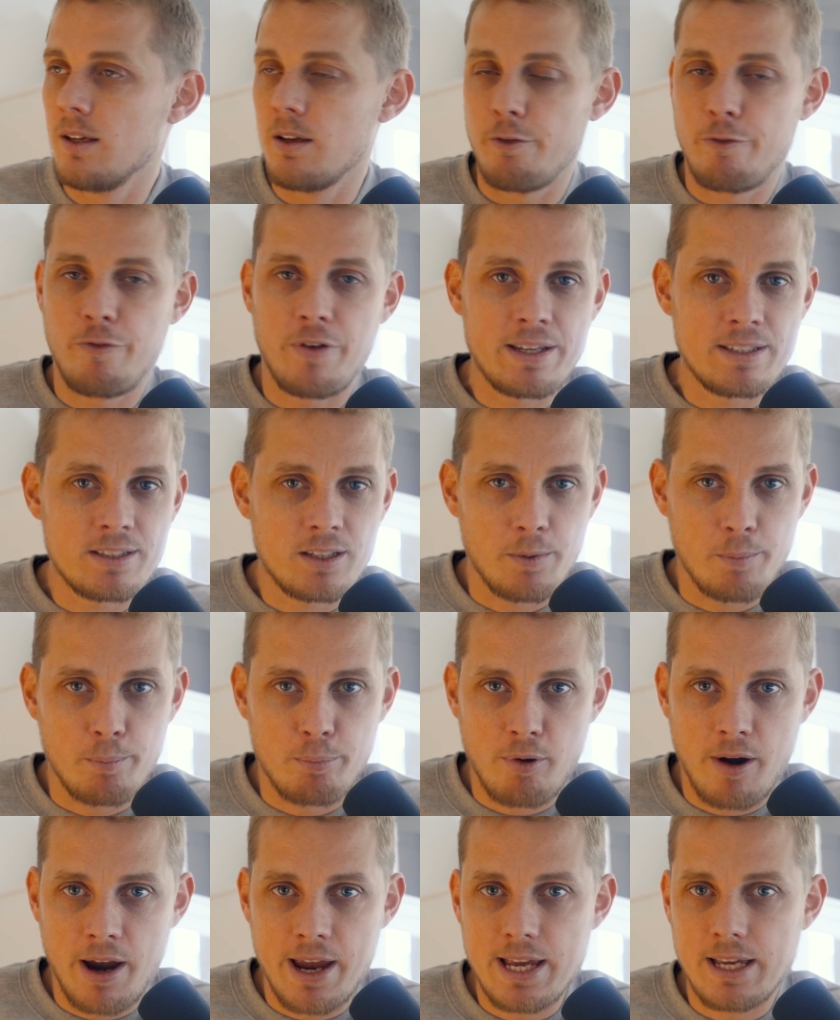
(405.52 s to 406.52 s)
things can
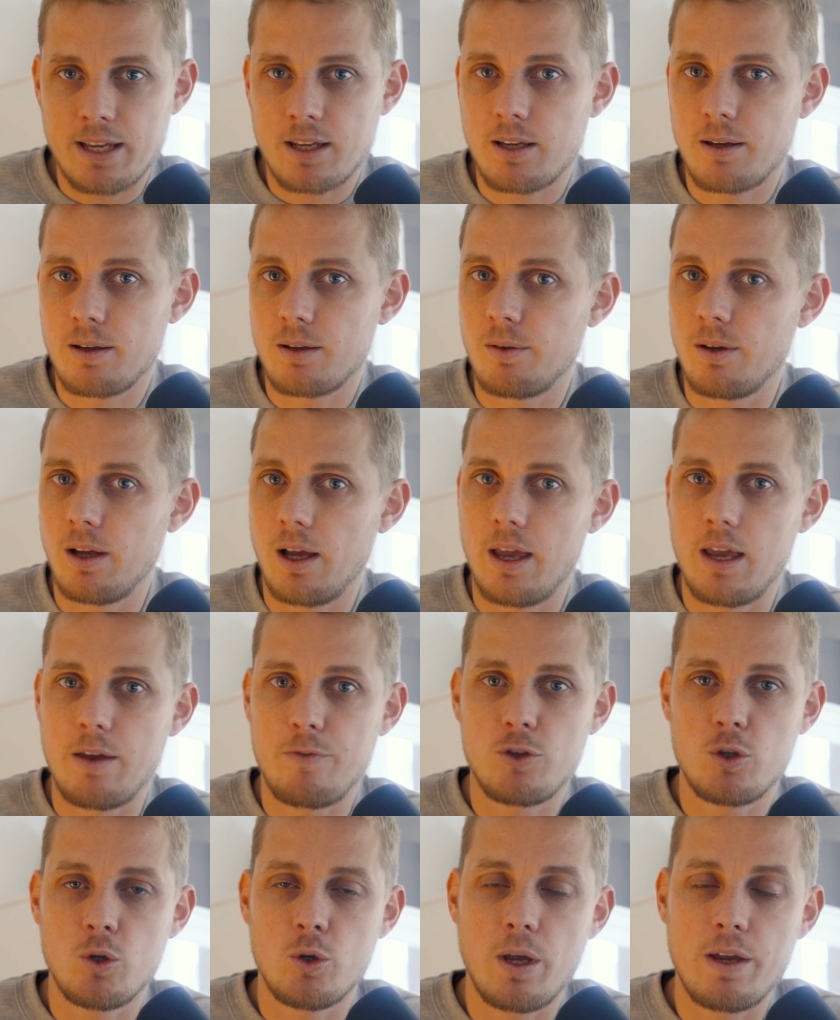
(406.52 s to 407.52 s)
break.
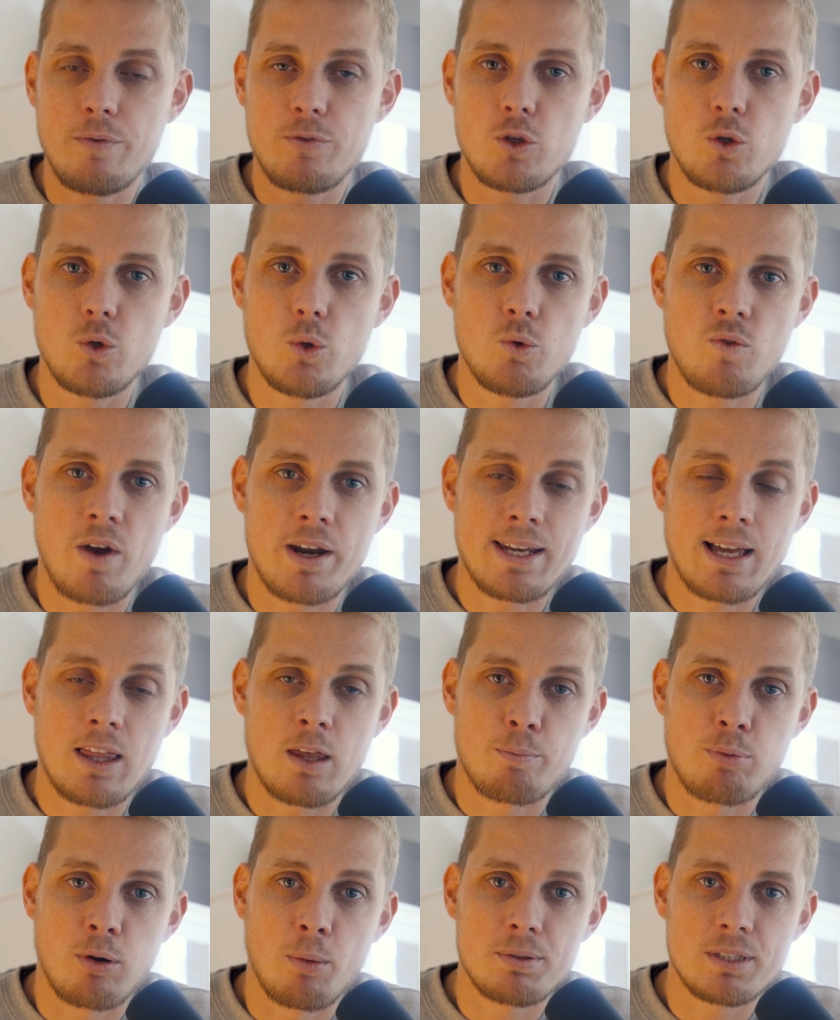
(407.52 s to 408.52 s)
If you rent out
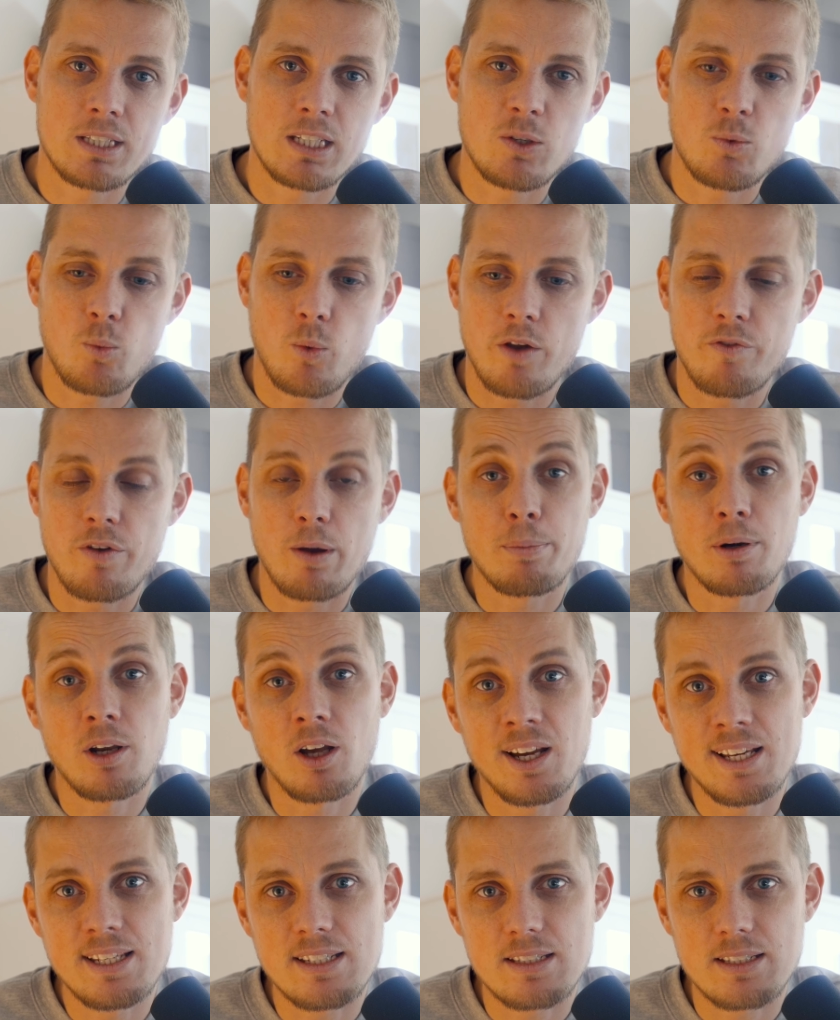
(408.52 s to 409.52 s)
the property with
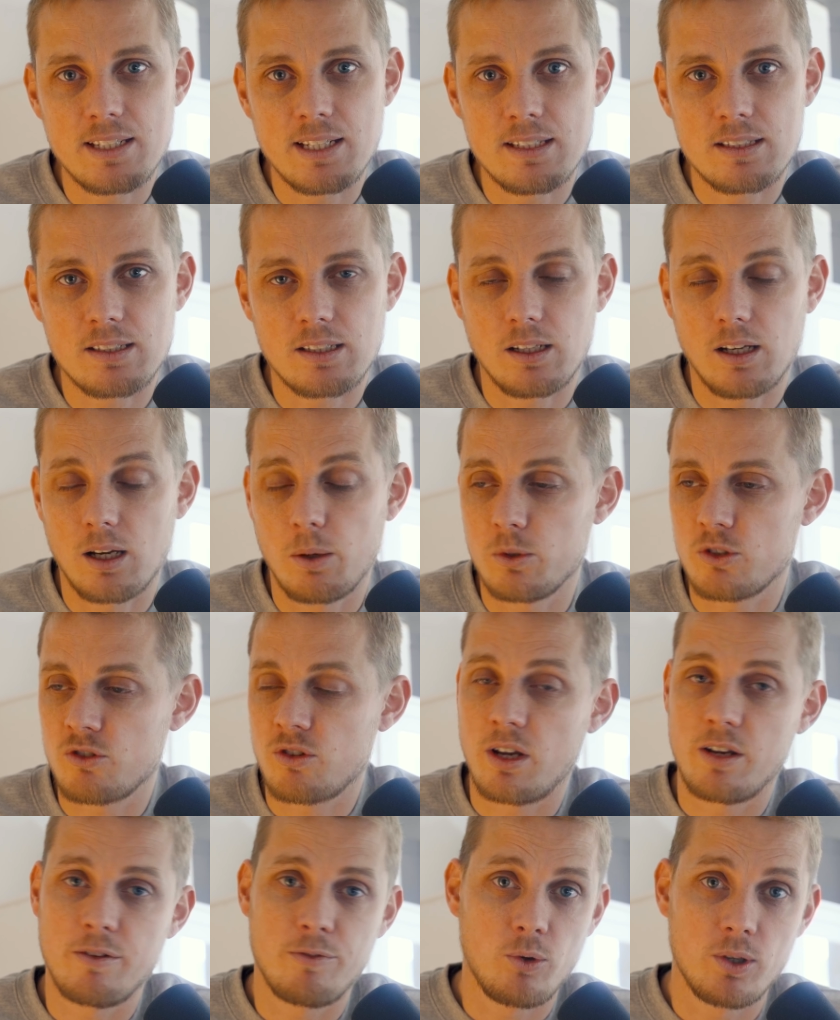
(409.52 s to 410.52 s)
appliances, I will
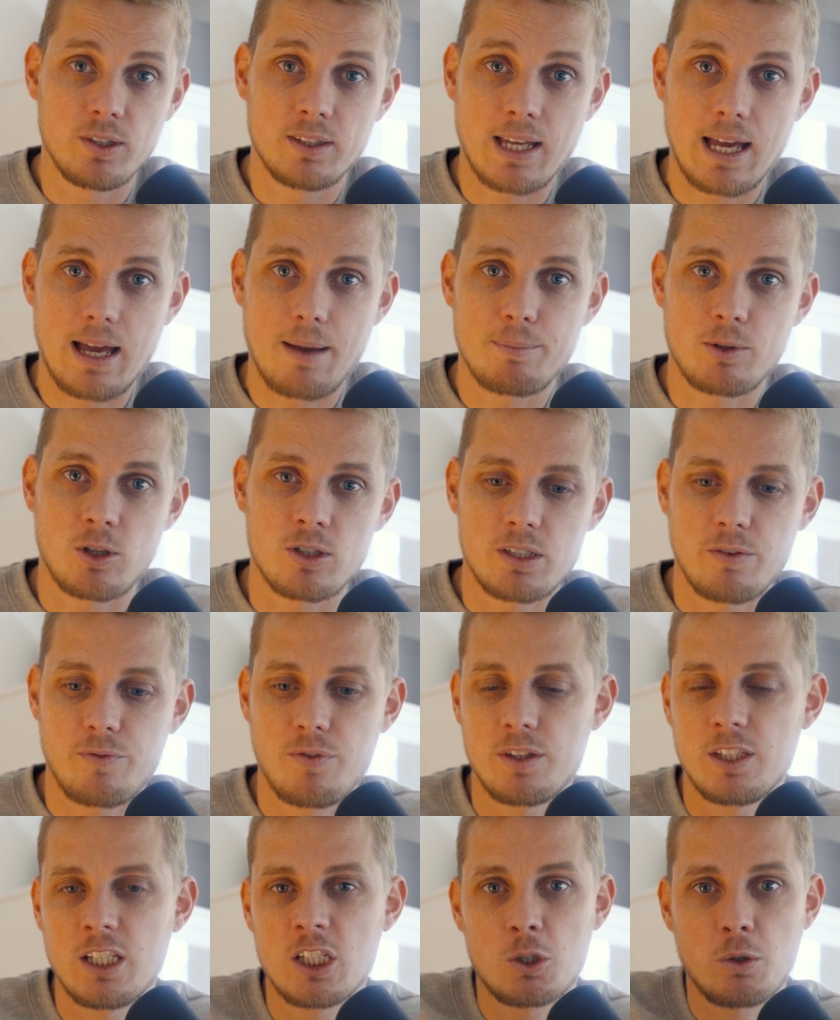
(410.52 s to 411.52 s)
try and avoid that, because
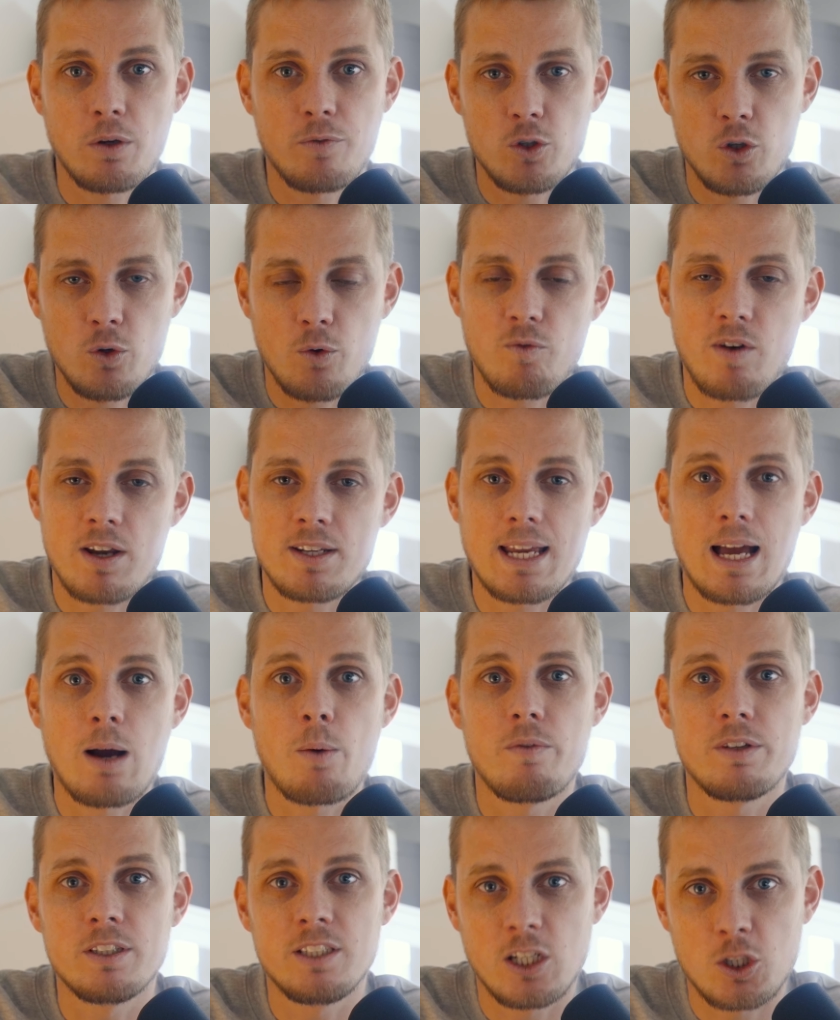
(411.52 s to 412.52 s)
if you rent it
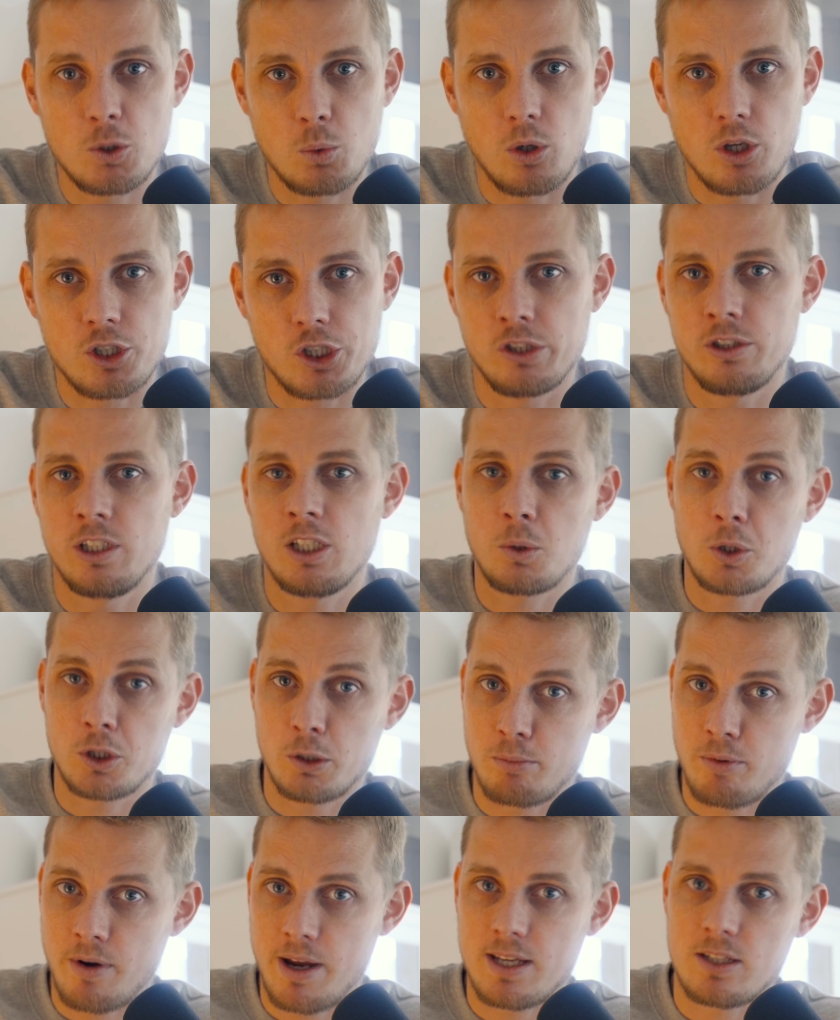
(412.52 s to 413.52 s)
out with a dishwasher and the
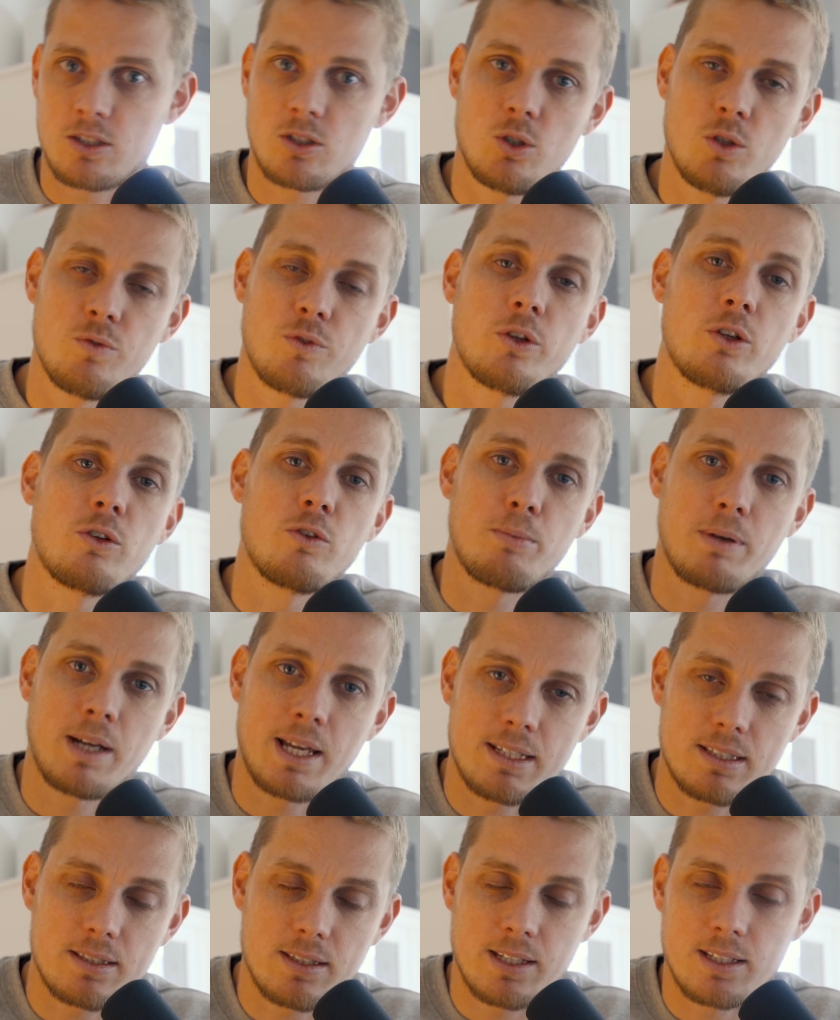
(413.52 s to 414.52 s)
dishwasher breaks, you've got to
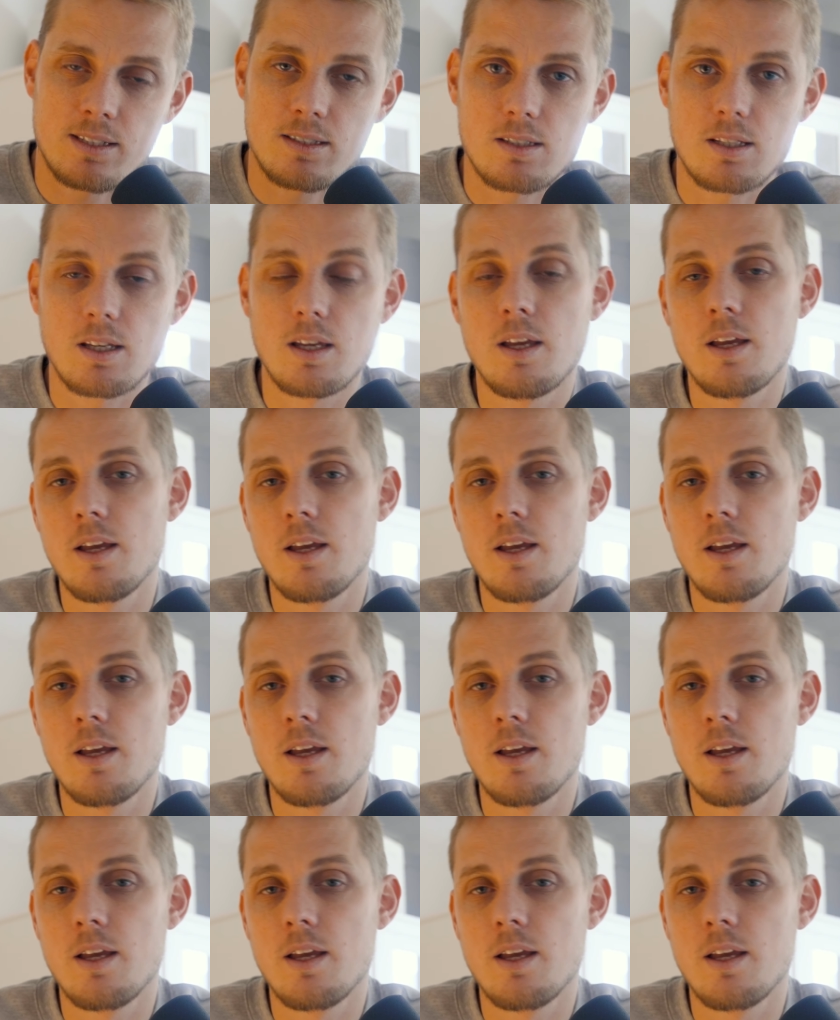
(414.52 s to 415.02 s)
replace this.